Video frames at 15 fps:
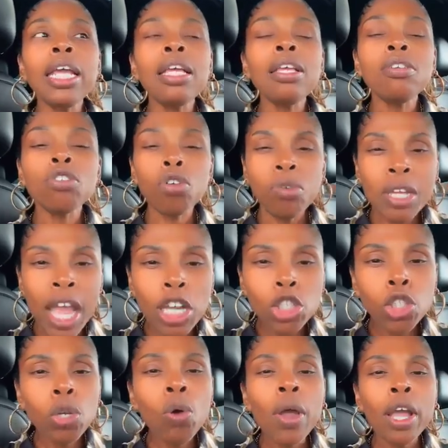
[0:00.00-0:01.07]
that is
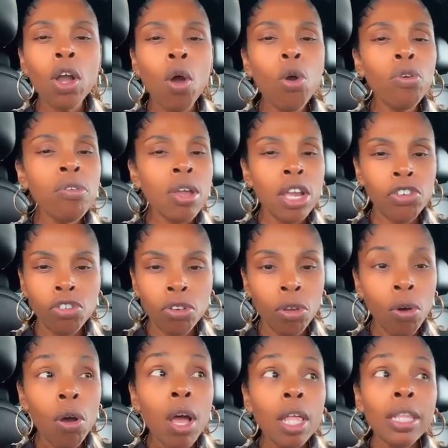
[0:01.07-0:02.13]
creational and
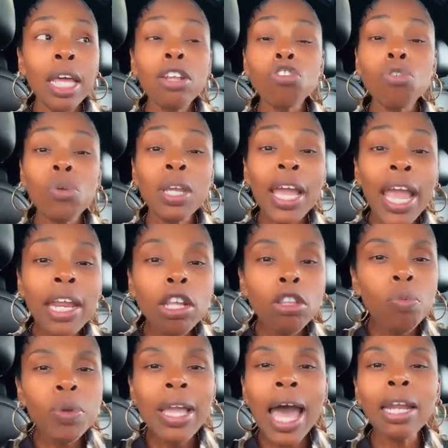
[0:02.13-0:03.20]
co-creational, that is
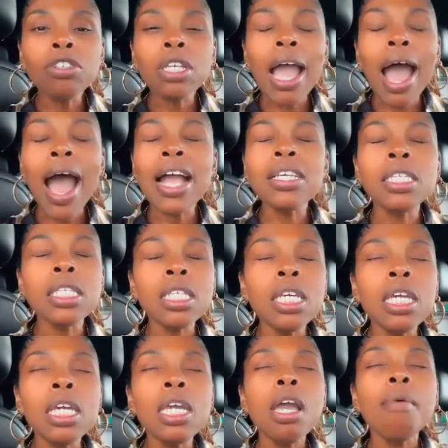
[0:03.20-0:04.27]
creating the reality. I
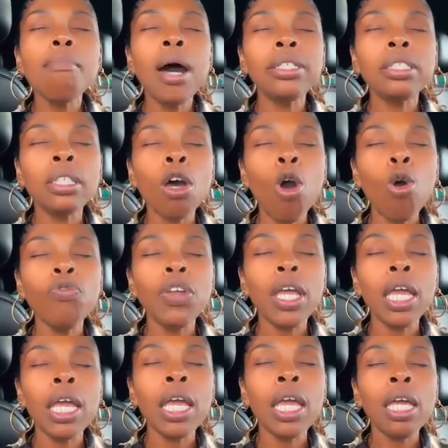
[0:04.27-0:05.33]
see
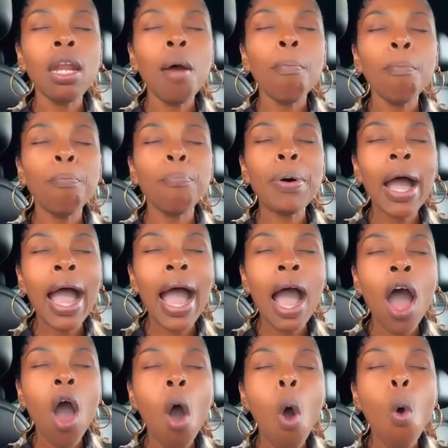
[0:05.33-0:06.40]
myself in
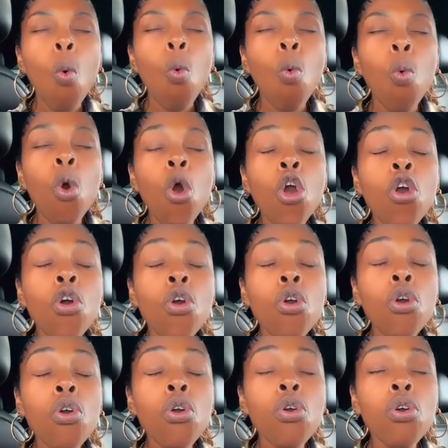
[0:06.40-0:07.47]

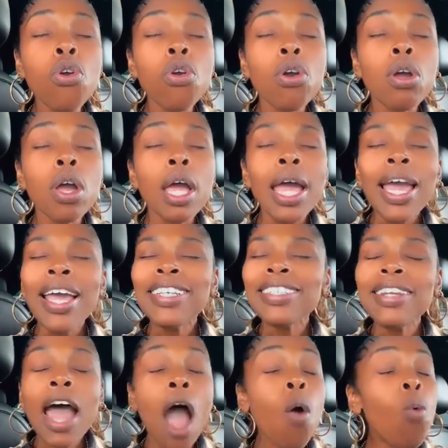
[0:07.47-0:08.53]
power.
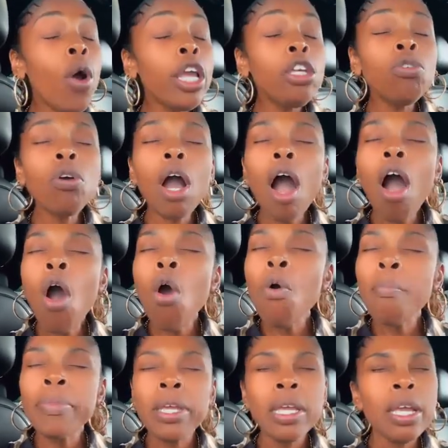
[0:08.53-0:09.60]
It's not what you
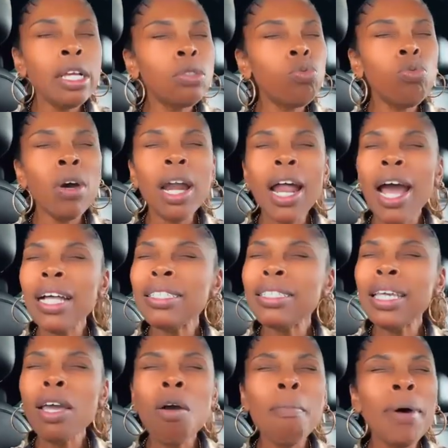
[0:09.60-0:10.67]
call me, it's what
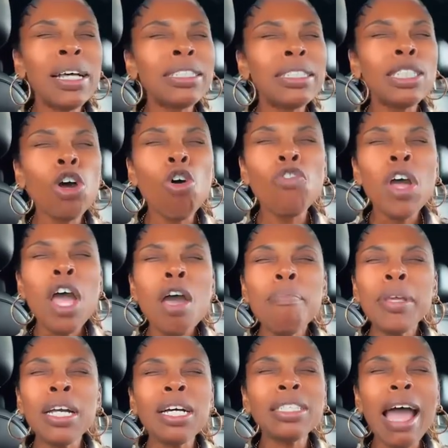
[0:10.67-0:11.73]
I tell myself,
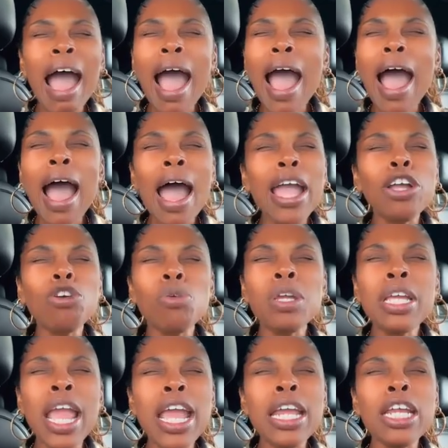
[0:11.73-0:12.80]
because I
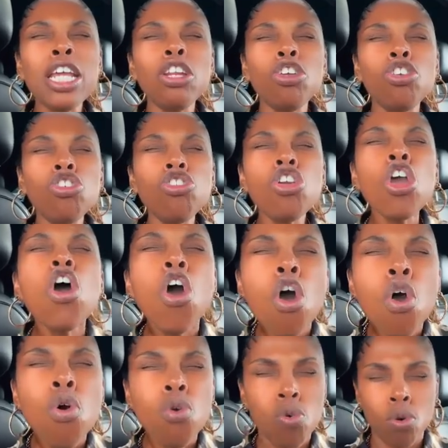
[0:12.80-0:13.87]
created
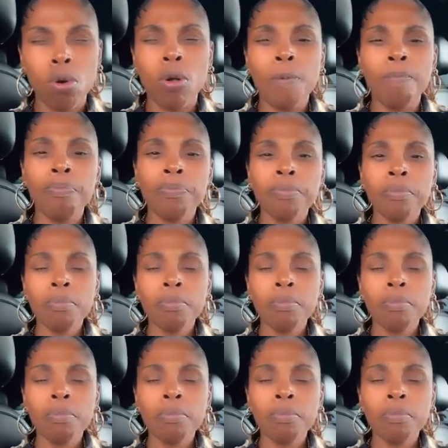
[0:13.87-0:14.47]
you